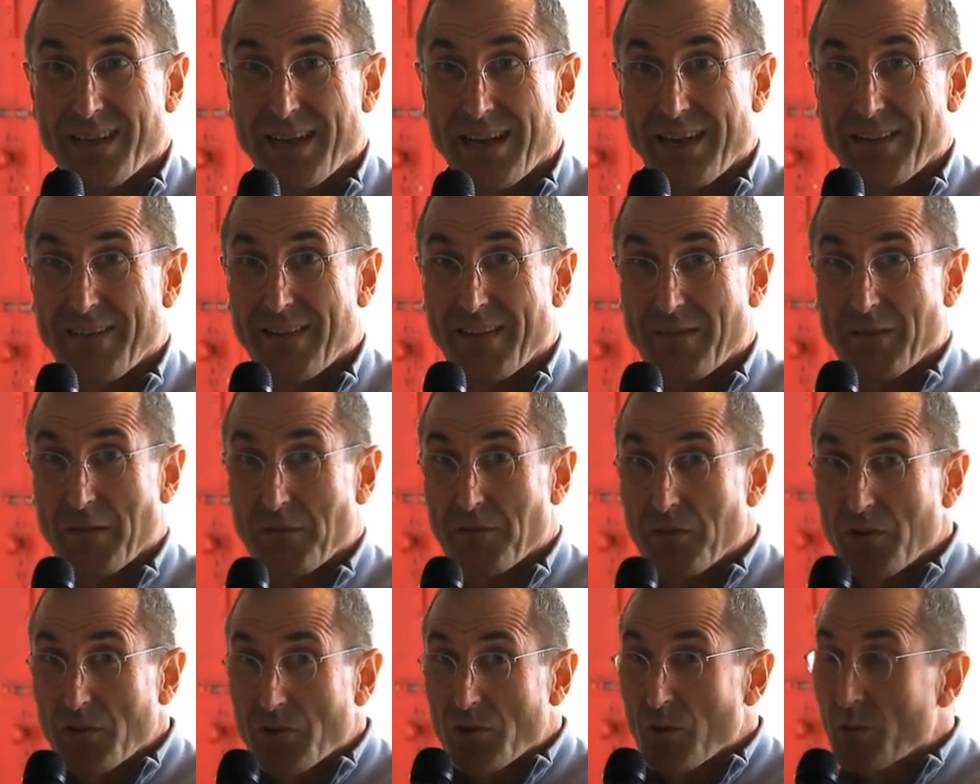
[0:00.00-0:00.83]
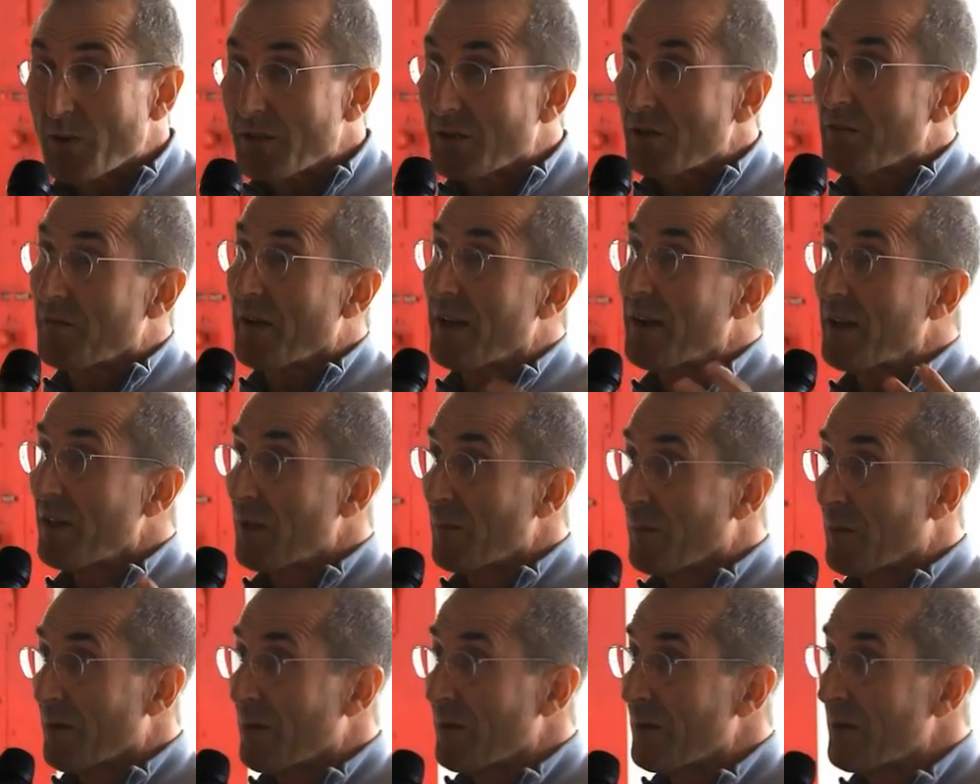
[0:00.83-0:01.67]
And that the future was
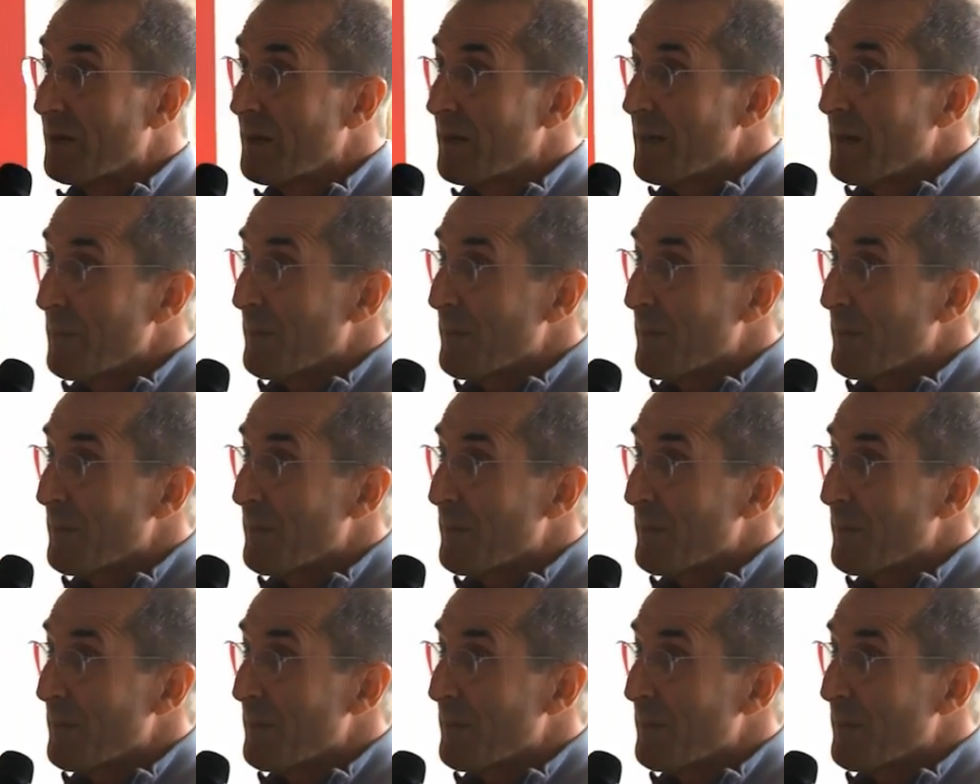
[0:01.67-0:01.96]
available,